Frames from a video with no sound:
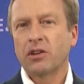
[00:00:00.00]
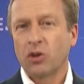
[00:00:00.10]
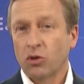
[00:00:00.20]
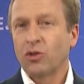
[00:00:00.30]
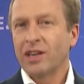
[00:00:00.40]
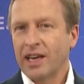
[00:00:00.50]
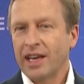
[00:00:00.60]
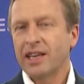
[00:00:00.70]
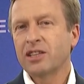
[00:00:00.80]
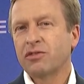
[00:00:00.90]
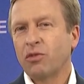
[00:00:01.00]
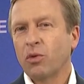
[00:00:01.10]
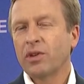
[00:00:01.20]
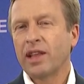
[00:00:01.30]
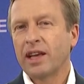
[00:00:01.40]
congratulate us
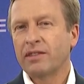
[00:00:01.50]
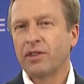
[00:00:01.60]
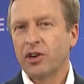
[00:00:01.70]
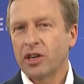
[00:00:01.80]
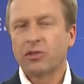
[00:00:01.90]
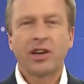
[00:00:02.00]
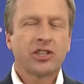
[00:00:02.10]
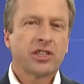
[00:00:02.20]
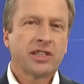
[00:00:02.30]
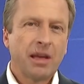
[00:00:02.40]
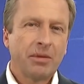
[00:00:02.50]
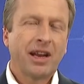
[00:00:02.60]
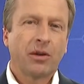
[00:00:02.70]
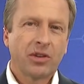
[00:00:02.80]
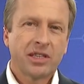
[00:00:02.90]
for that very courageous step in
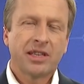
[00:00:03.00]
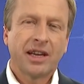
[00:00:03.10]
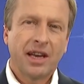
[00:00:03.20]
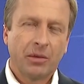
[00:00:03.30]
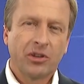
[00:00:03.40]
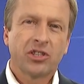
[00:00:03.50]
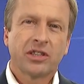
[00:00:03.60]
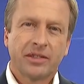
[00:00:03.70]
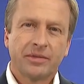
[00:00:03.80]
our design language.